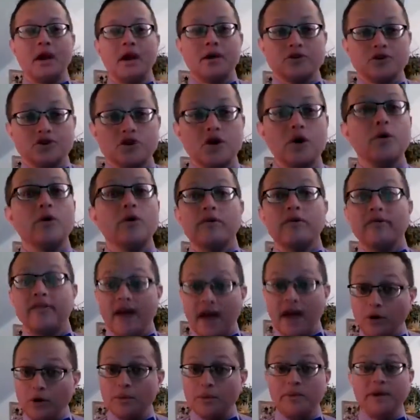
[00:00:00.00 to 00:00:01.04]
So
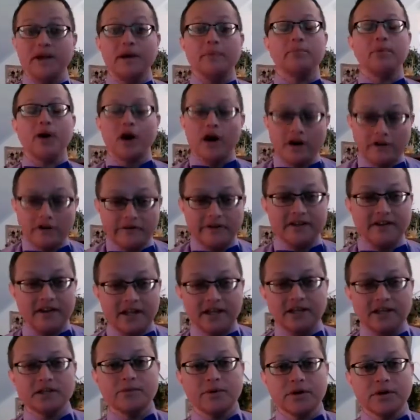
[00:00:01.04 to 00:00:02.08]
that would be a perfect
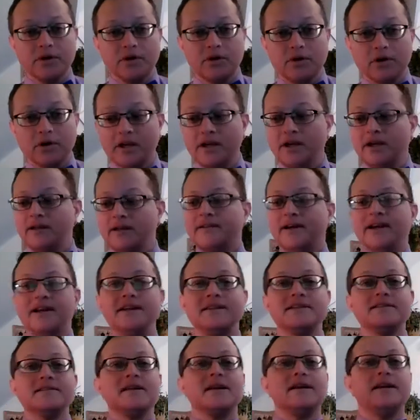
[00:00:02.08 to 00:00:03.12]
thing to record. That
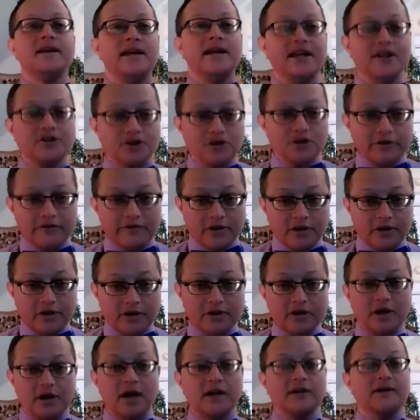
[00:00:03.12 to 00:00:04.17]
is an interval
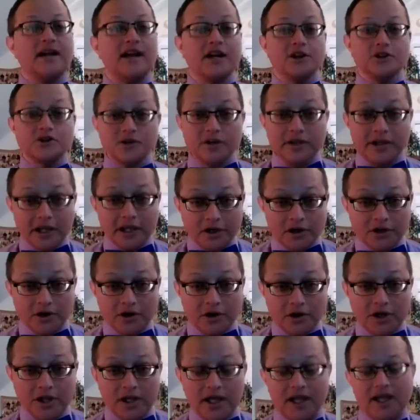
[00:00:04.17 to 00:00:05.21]
naturally
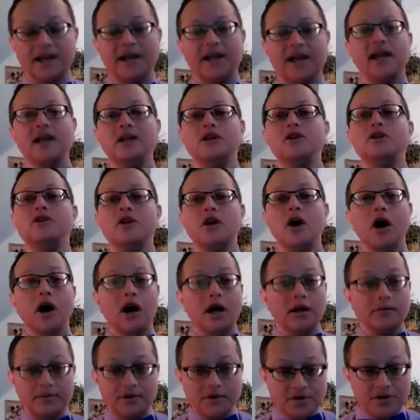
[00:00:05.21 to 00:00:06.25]
occurring in a
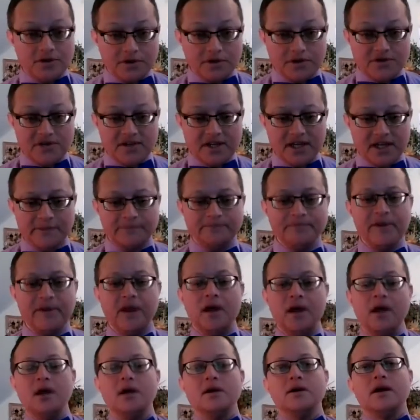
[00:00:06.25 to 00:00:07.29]
non-musical setting.
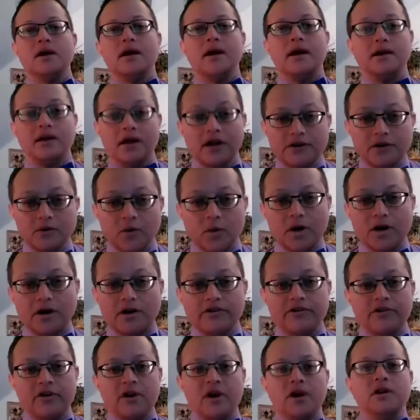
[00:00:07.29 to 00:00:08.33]
In other
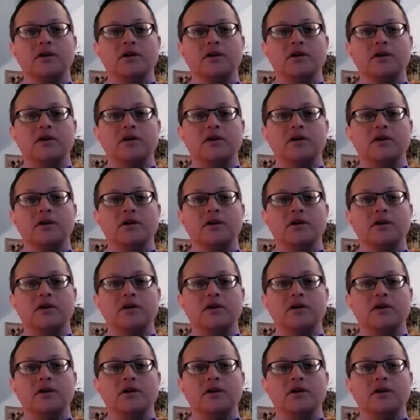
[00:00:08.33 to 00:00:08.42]
words,